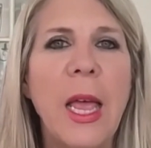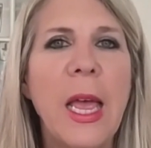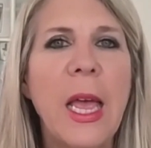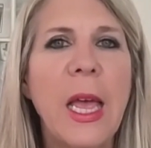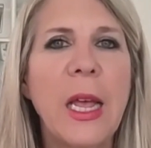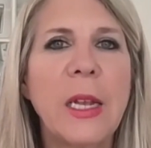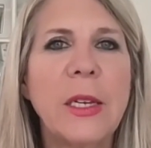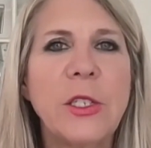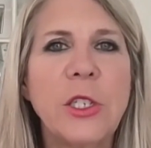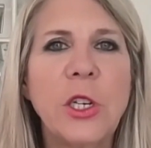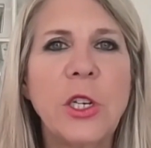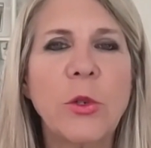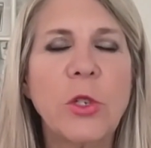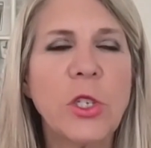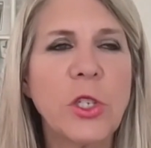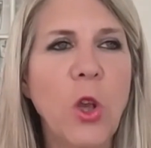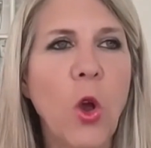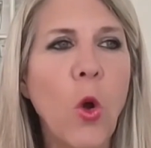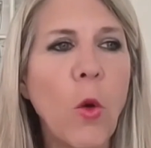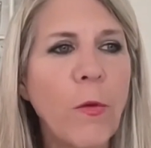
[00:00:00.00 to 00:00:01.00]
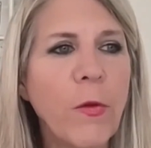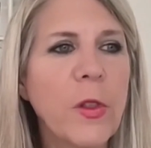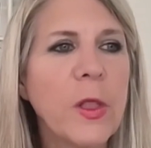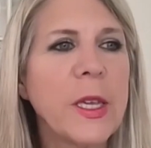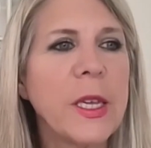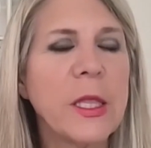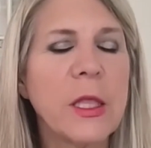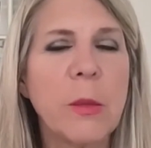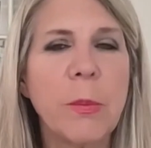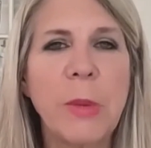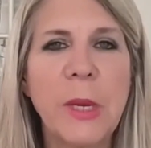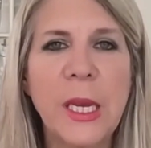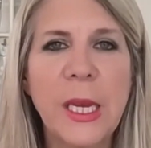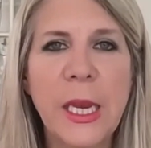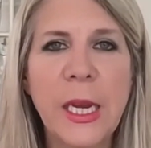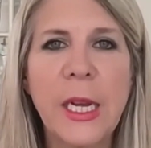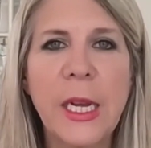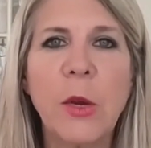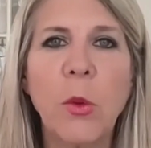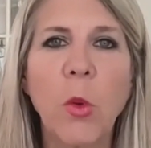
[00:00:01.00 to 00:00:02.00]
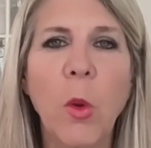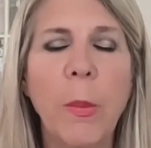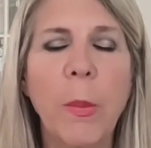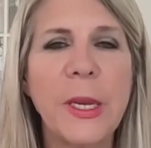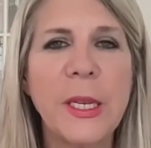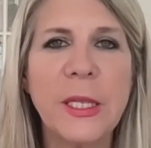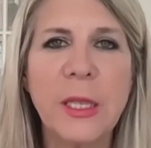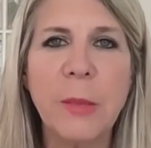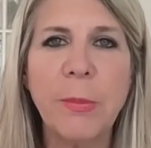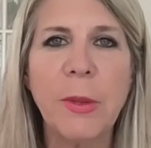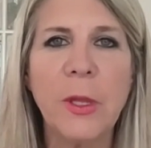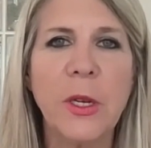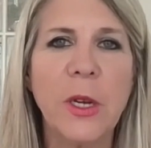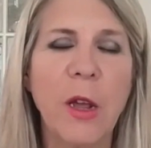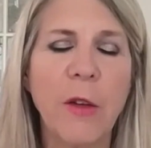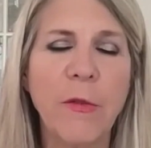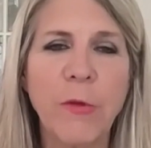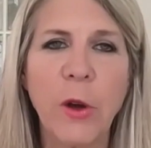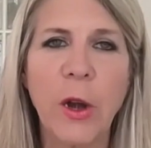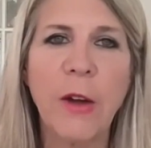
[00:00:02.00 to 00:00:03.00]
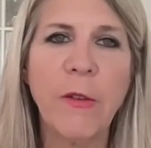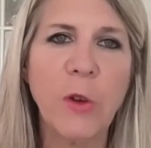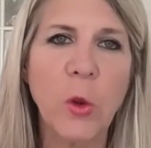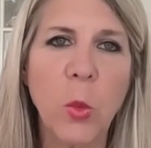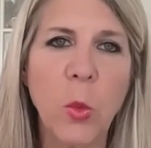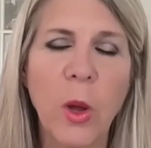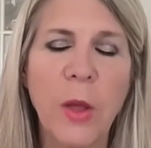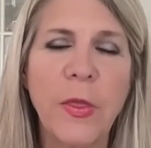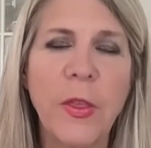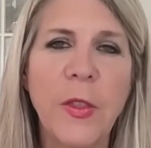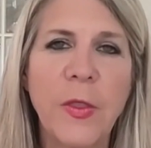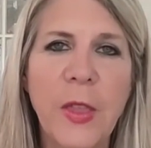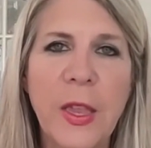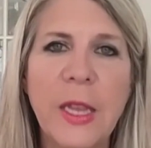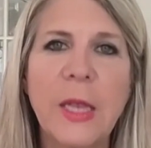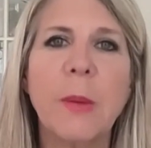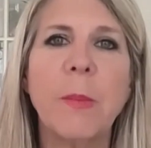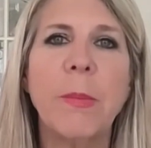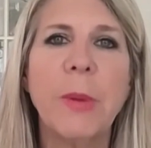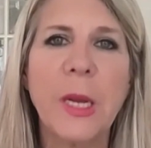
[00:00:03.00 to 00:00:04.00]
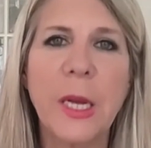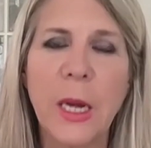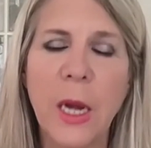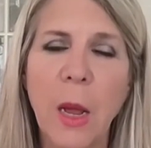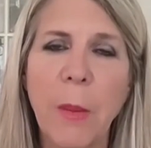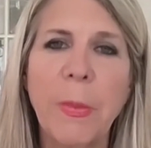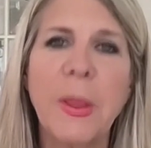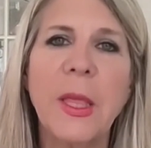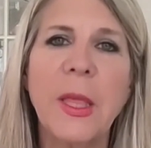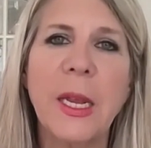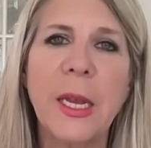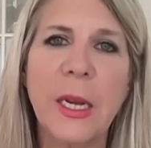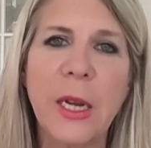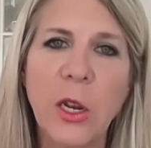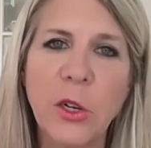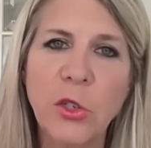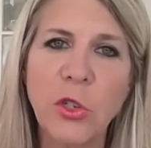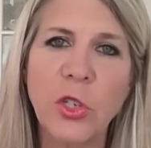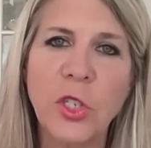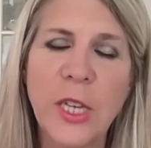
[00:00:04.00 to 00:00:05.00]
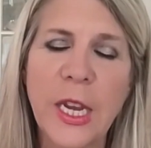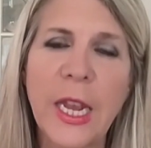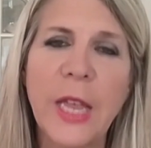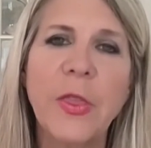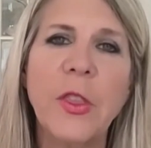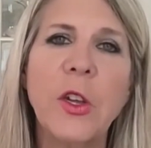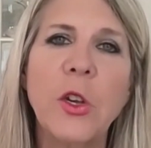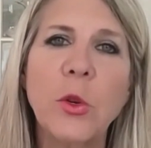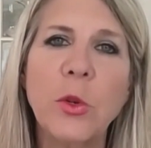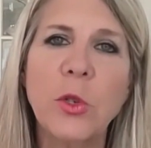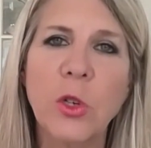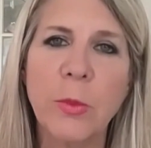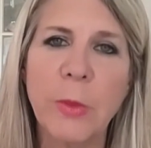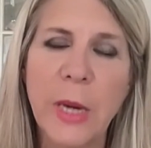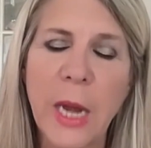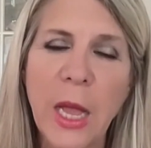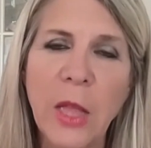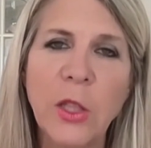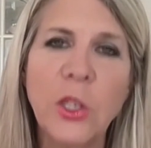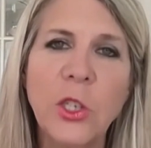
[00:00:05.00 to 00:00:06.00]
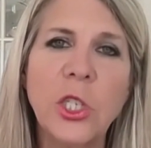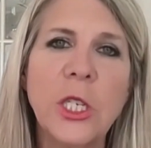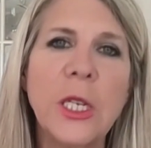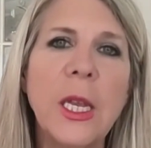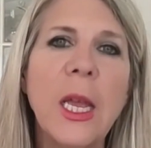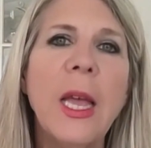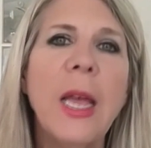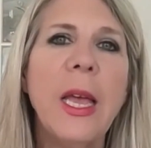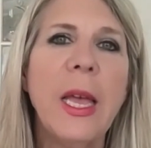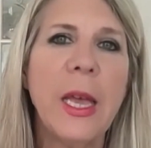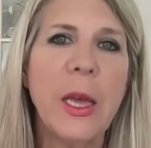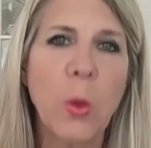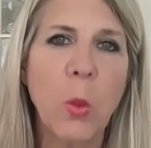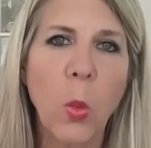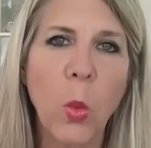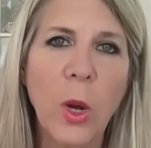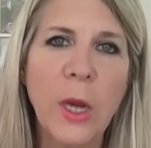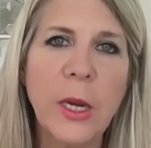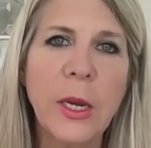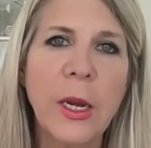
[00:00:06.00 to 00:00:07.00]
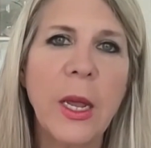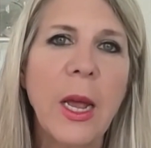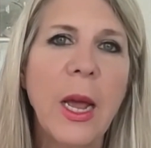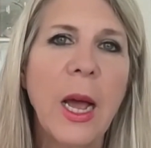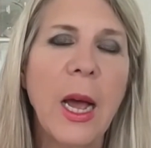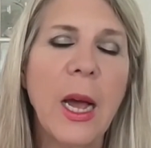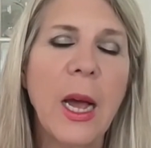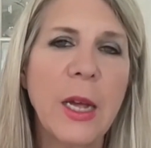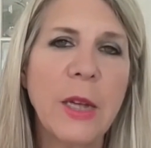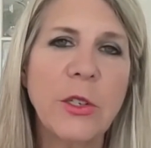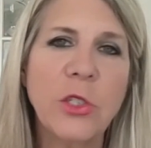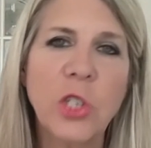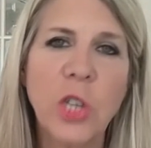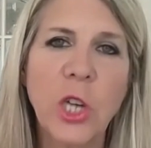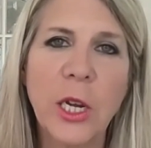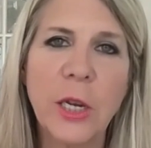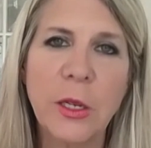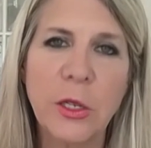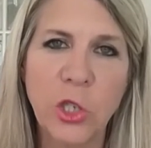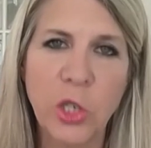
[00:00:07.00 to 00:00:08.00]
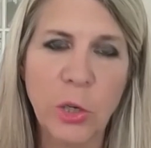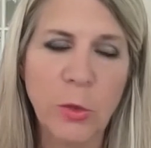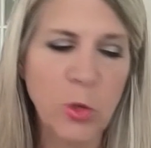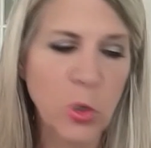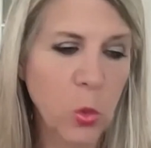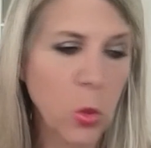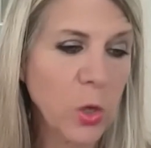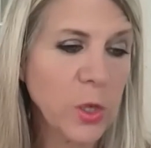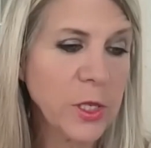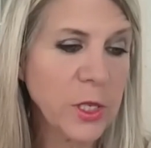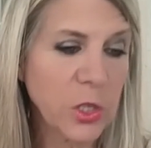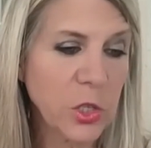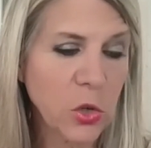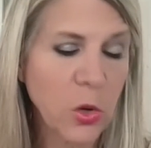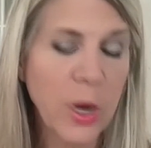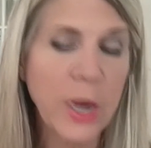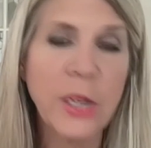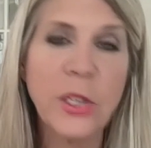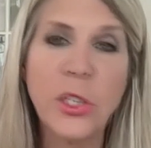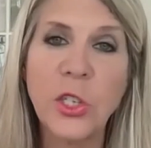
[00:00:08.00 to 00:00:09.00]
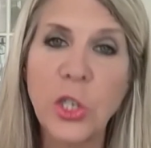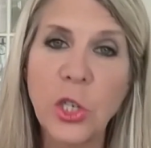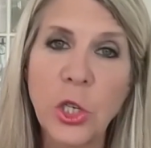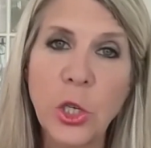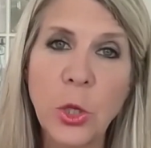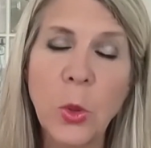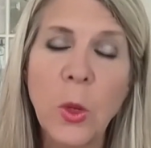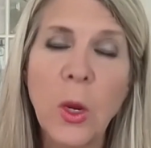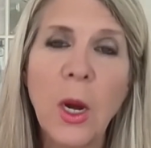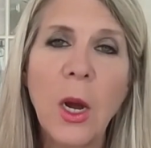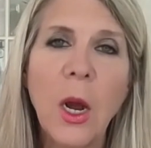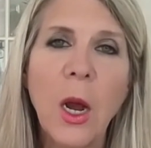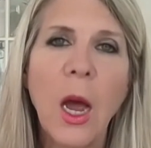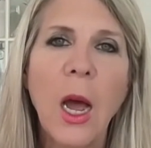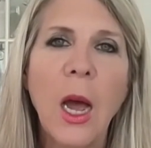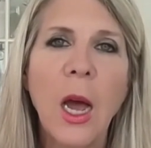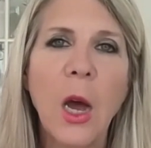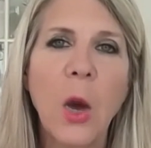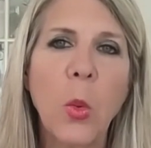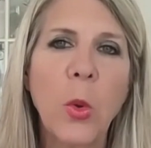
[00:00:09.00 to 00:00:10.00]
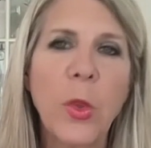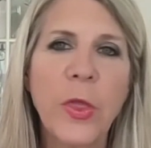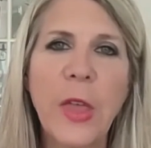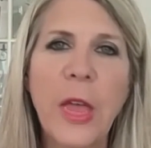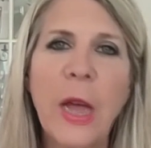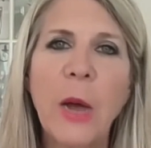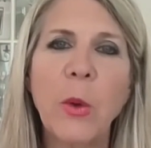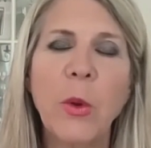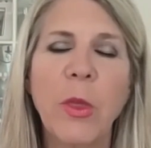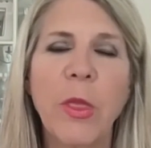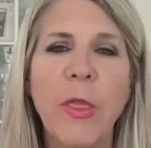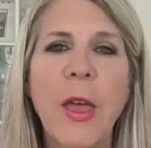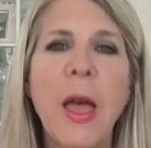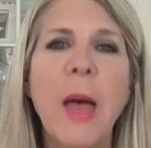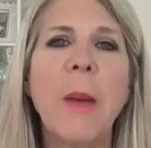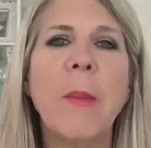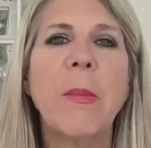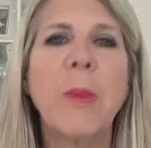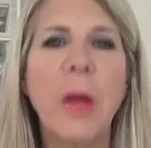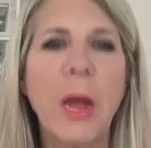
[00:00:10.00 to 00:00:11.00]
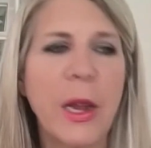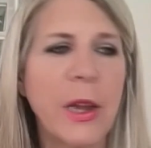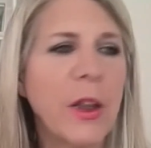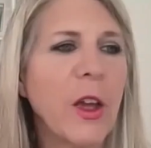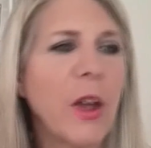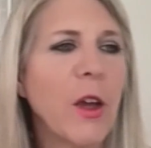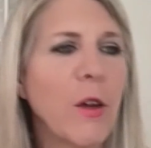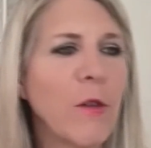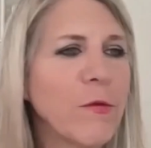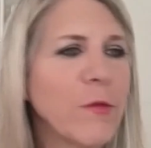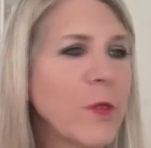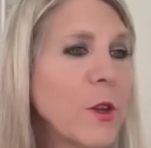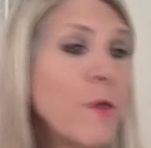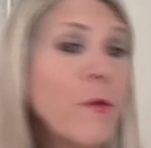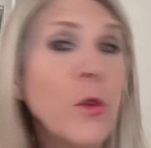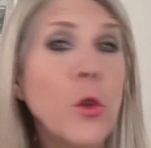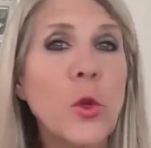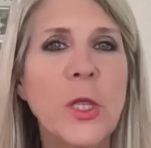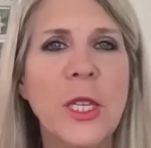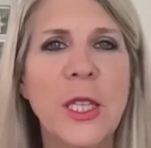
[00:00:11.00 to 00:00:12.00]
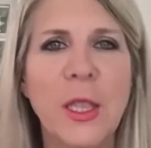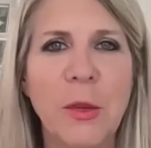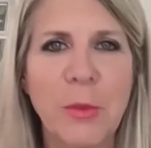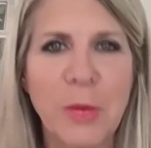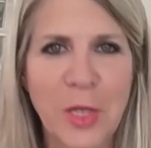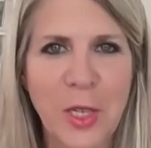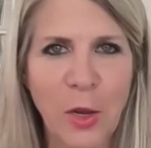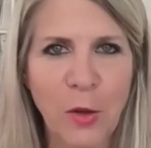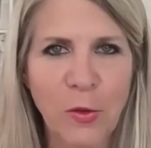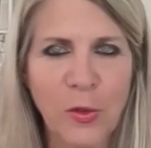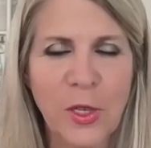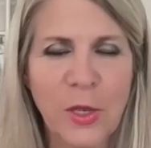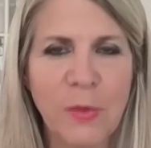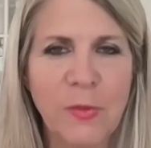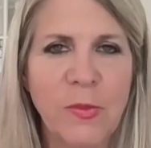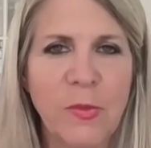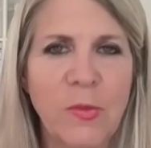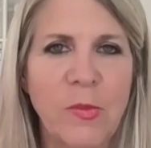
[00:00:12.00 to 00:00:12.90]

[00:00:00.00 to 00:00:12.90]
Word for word: and you know just hopefully in the beginning it will be simple enough for everyone that they can pick it up and they can understand the new terminology and what uh, J- jim schwartz is trying to do uh, without them kind of confusing themselves